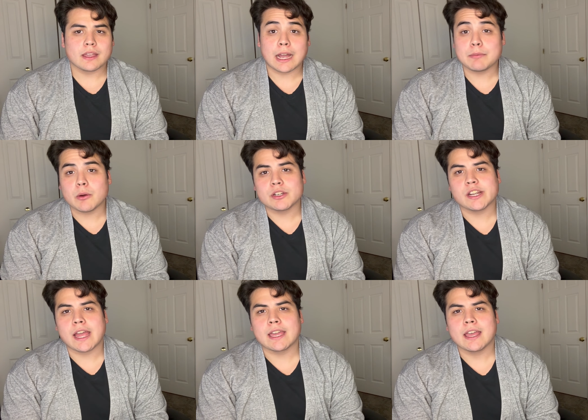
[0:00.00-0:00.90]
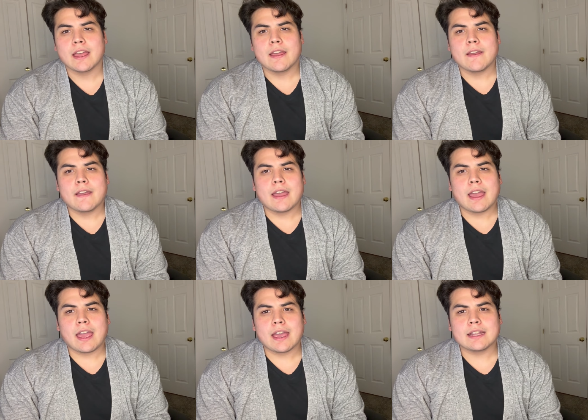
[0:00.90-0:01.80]
I'm Noah Shank,
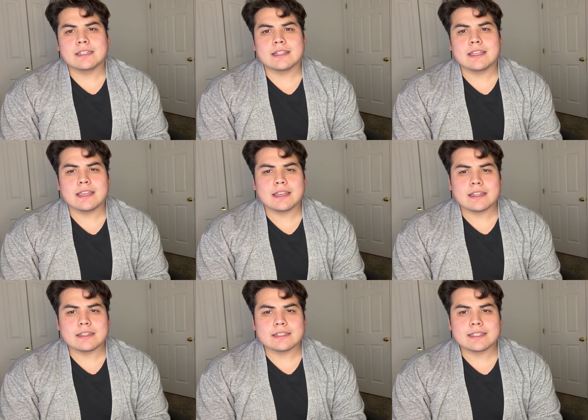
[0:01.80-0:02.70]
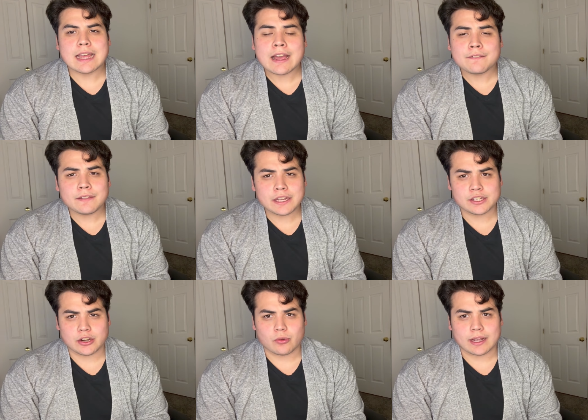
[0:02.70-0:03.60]
and the
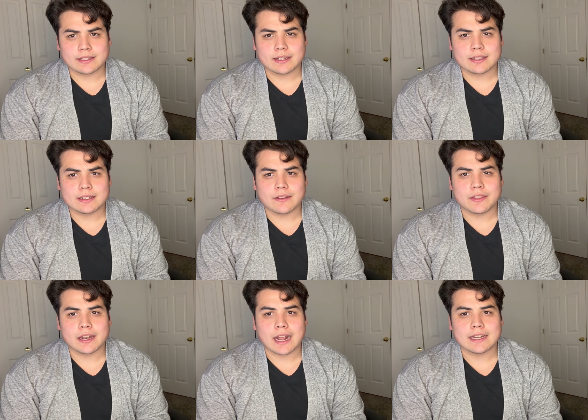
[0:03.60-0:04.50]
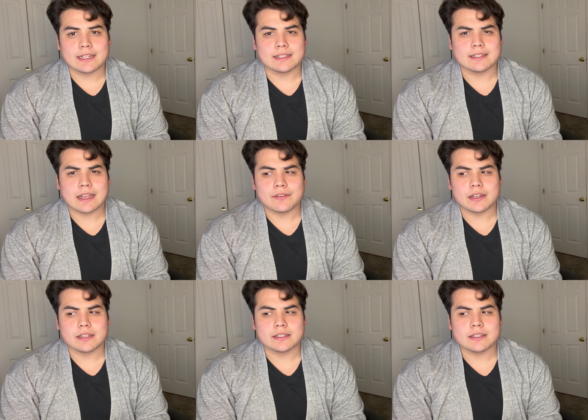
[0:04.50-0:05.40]
stagflation crisis of the
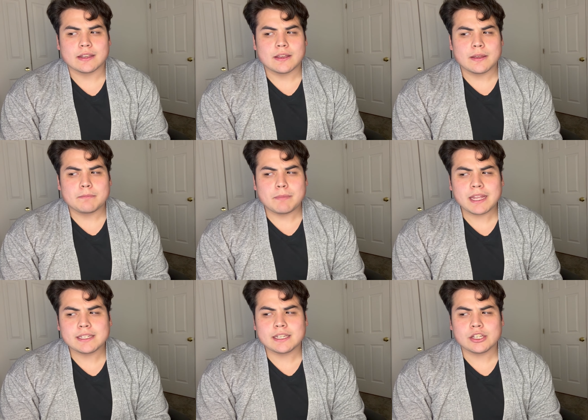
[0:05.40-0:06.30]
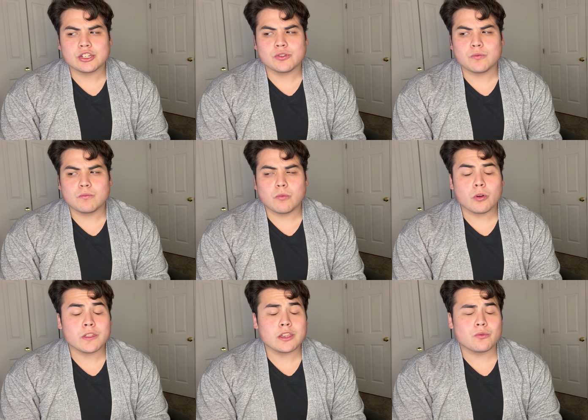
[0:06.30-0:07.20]
1970s may teach you
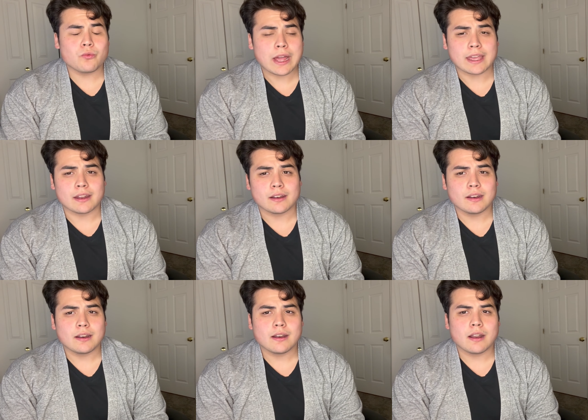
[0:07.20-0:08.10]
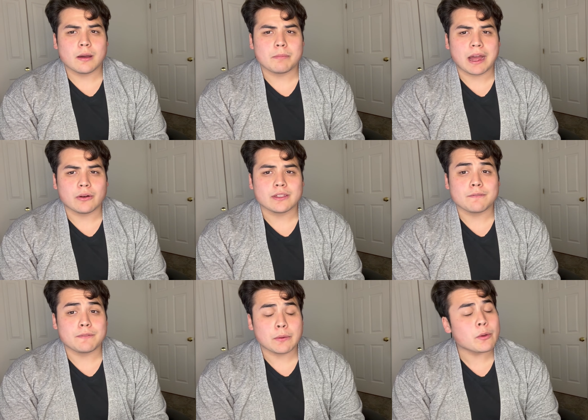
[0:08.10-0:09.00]
more than you'd reckon about
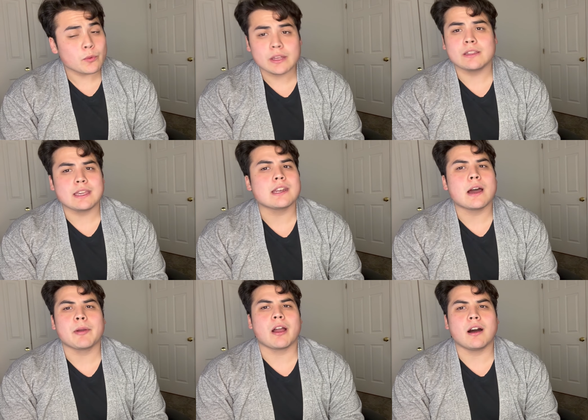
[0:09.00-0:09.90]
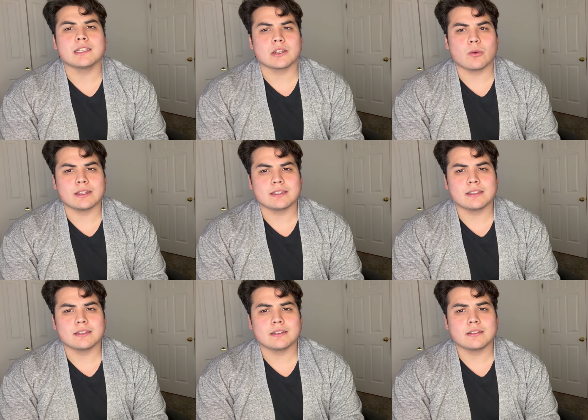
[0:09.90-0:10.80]
the very real economic
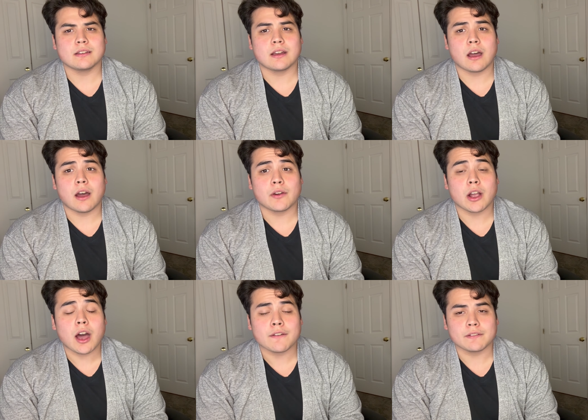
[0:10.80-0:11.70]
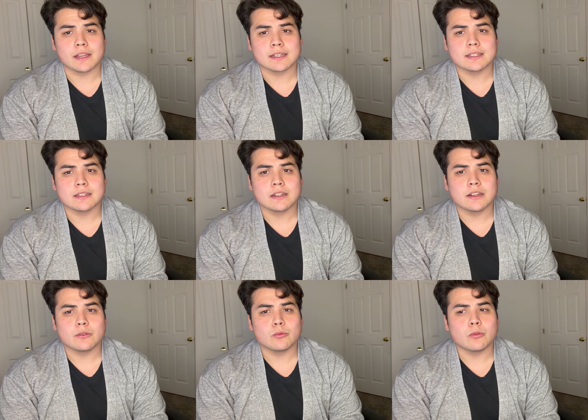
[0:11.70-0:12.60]
consequences of a conflict
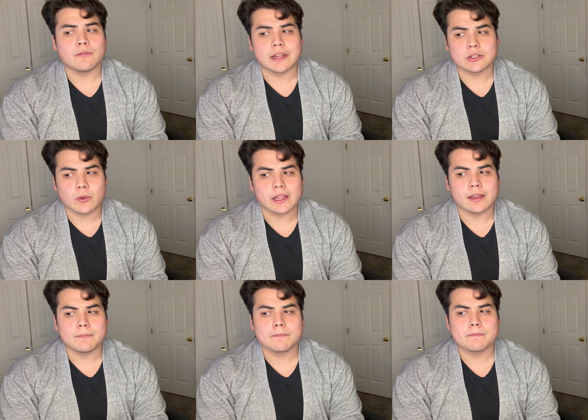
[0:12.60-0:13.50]
with Venezuela.